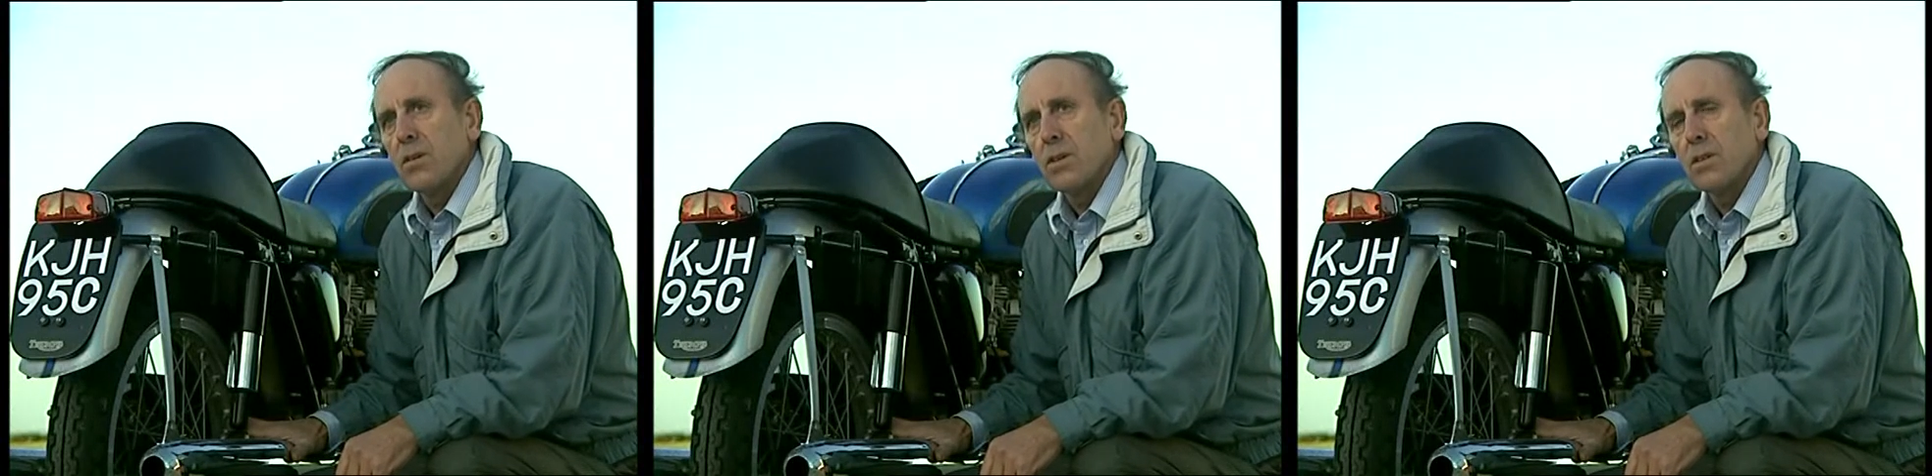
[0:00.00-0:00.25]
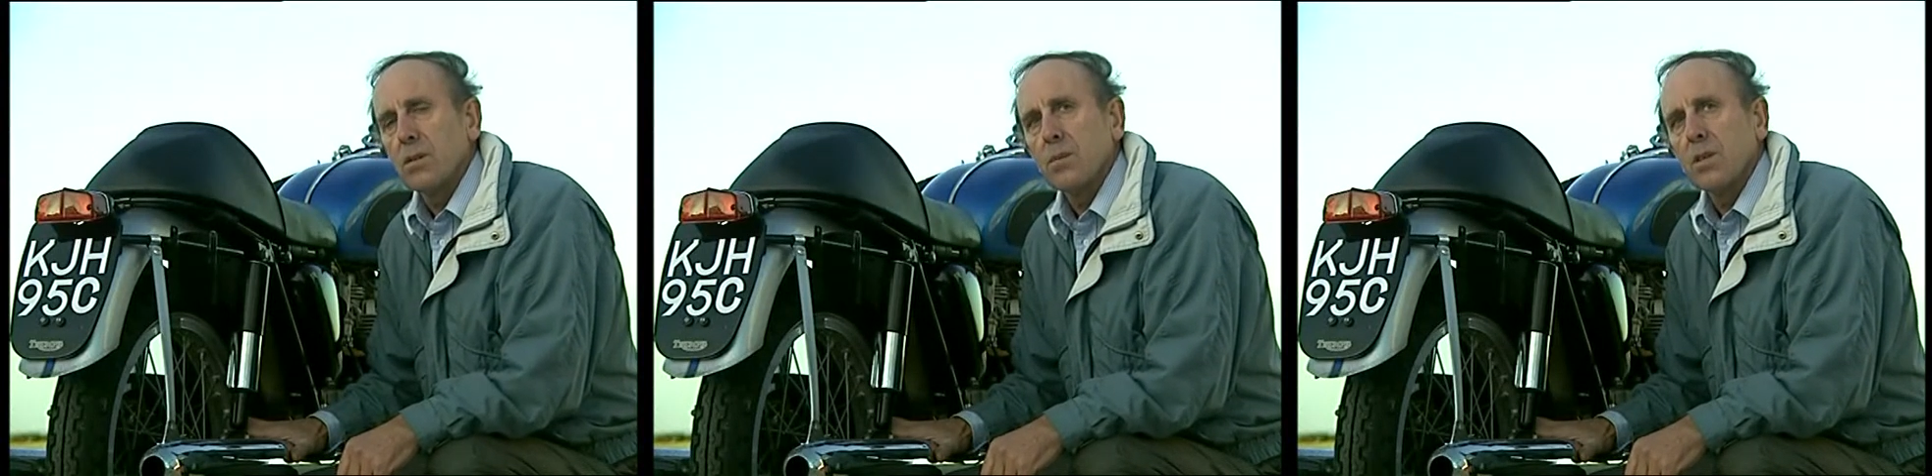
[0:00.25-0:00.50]

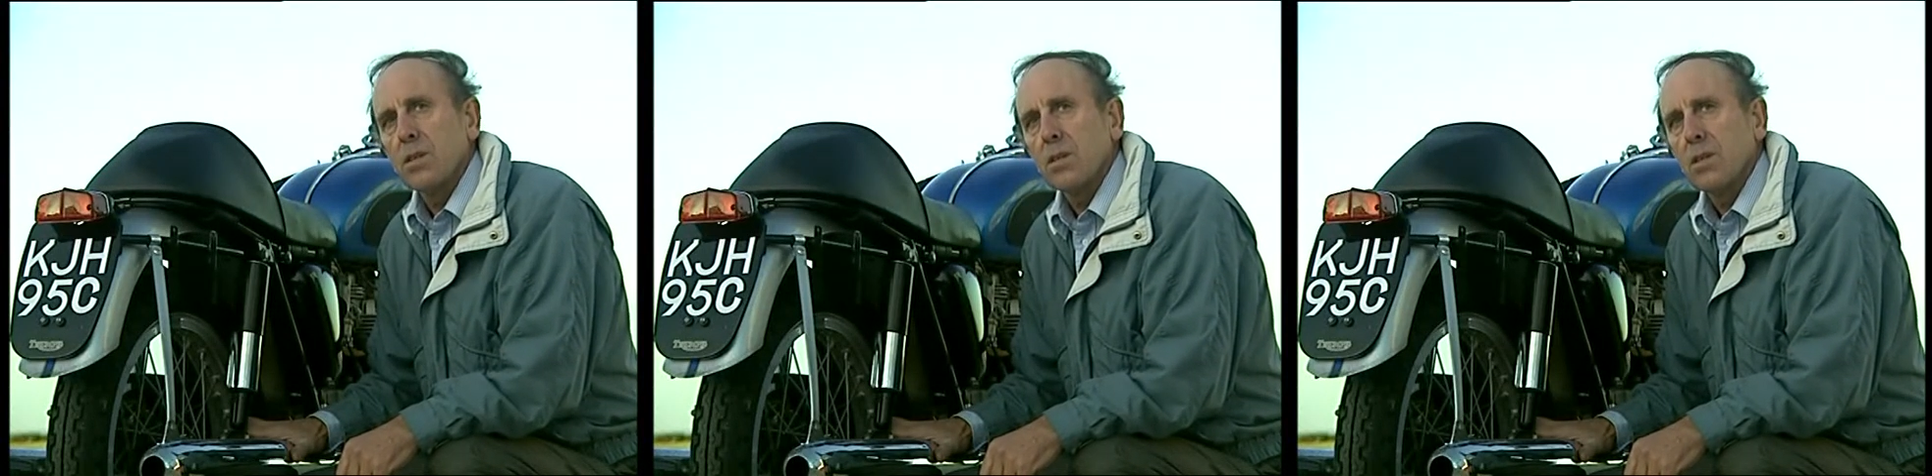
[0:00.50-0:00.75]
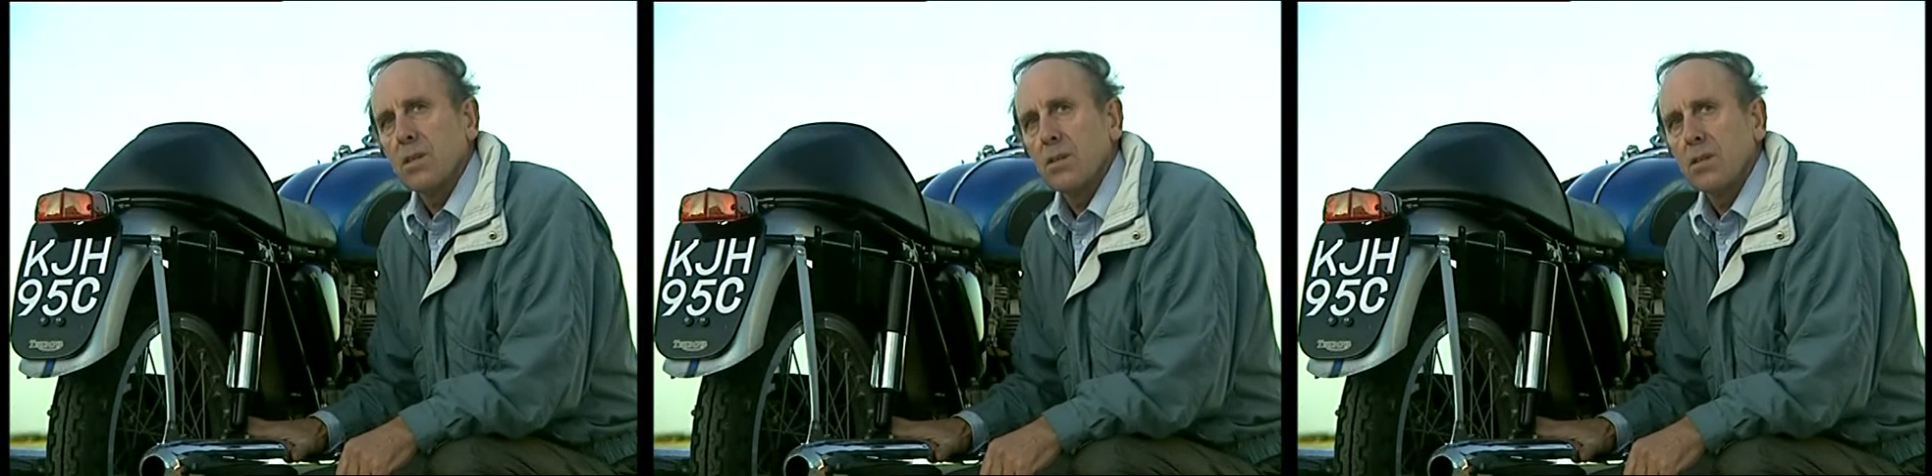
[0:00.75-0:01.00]
race at
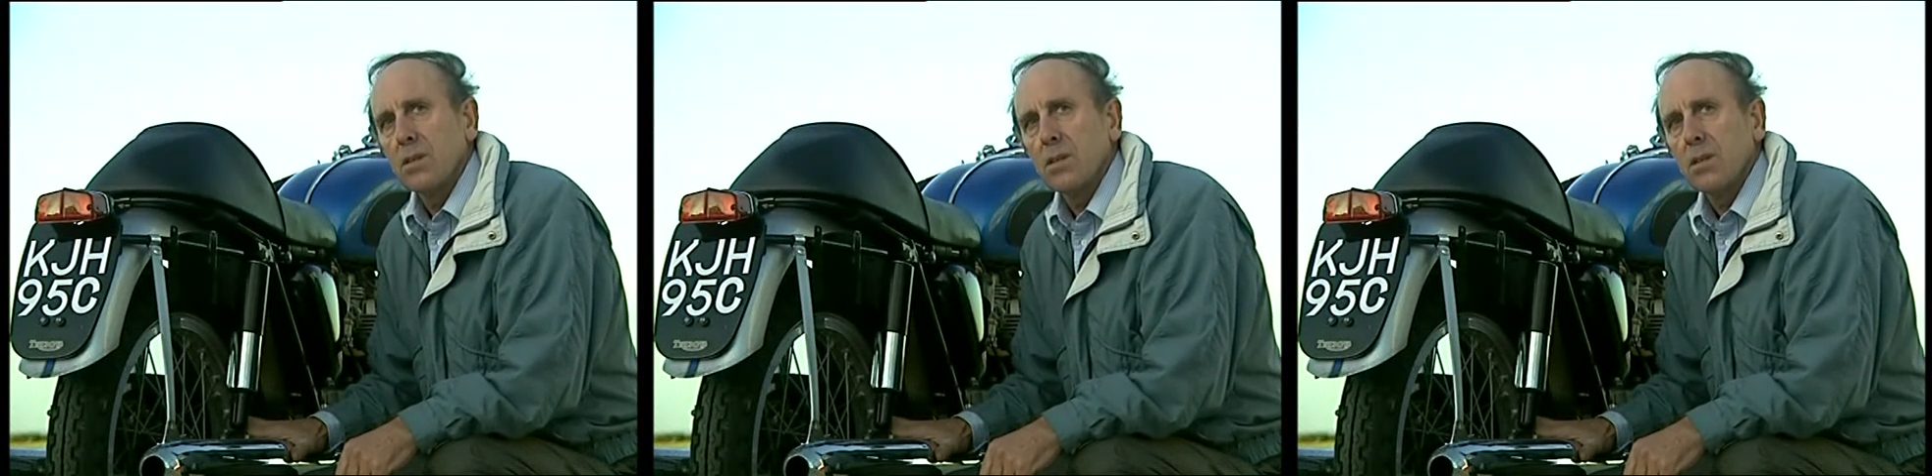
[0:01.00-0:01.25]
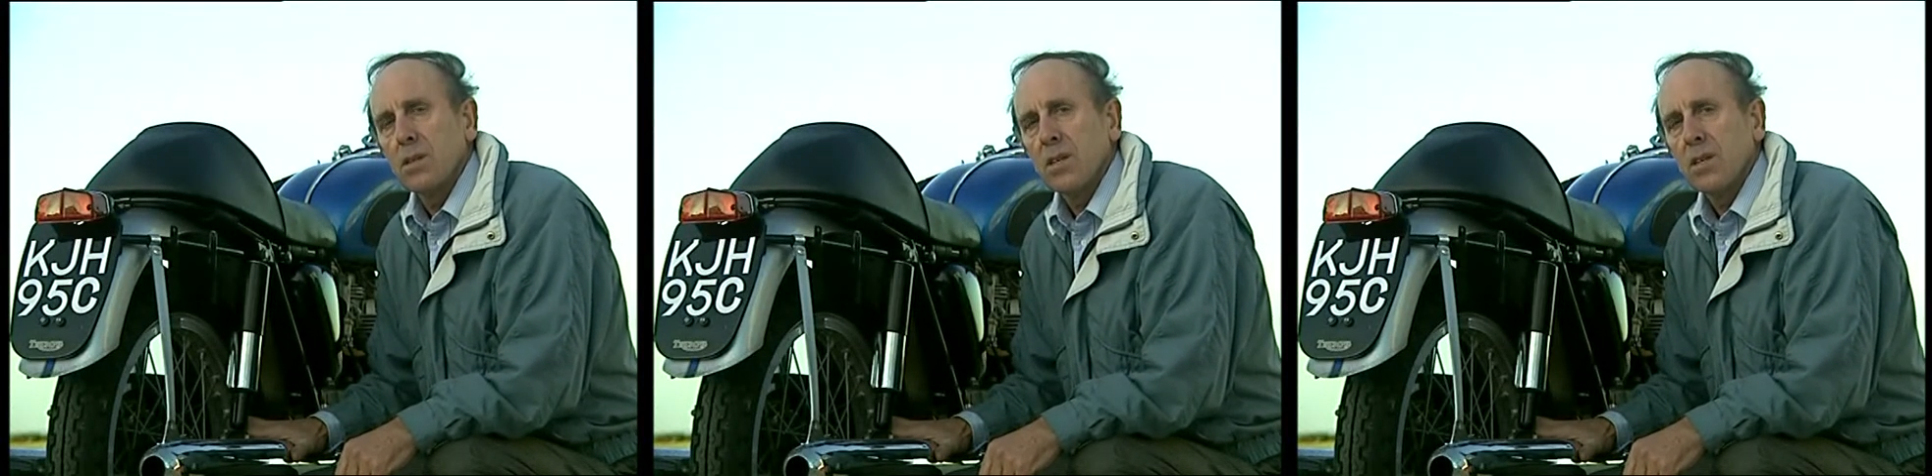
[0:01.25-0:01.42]
Barcelona in